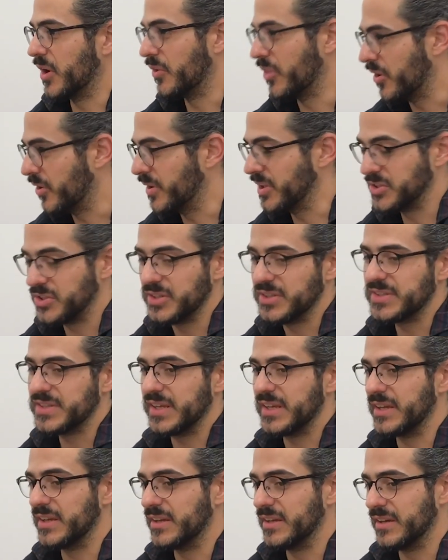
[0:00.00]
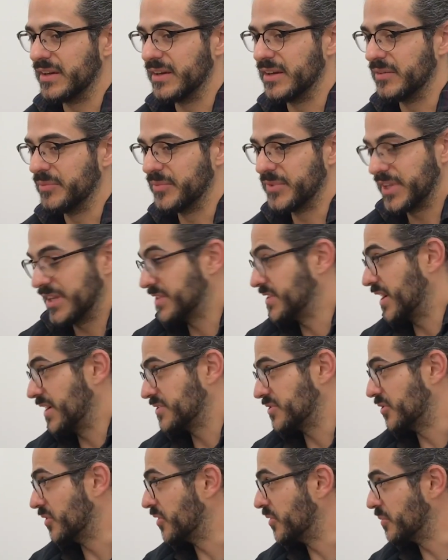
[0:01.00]
Although I should say
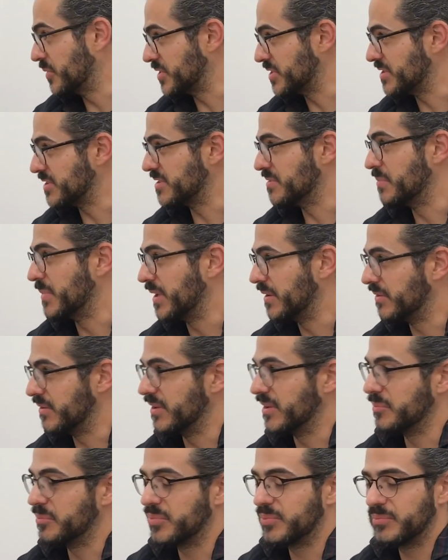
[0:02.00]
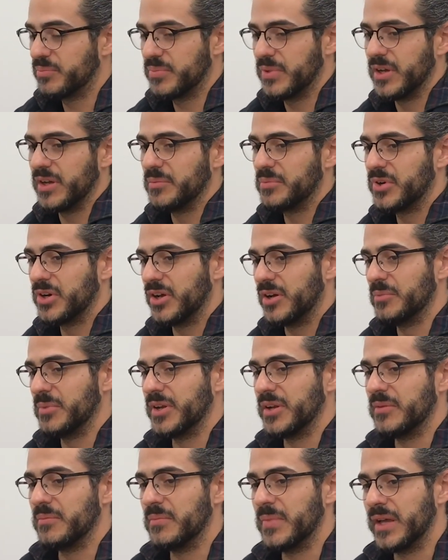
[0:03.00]
testosterone, which is the
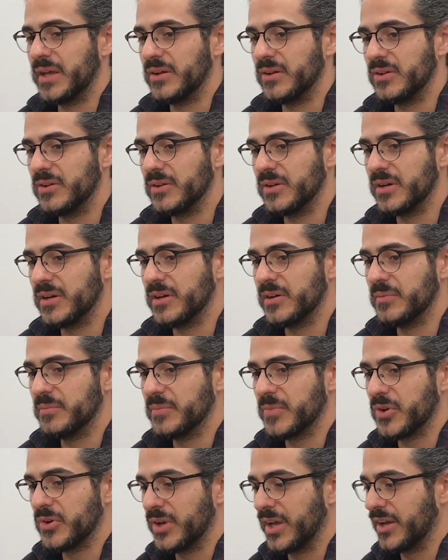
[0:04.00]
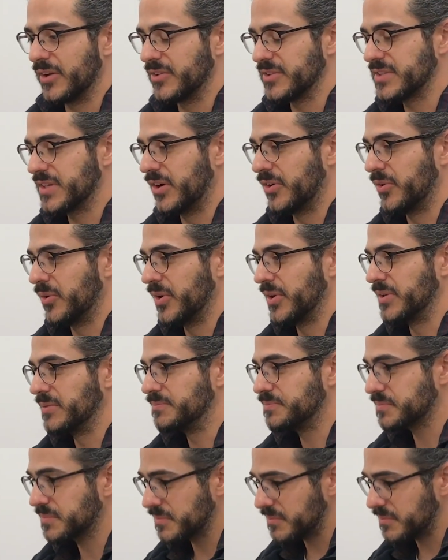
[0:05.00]
predominant male gonadal steroid,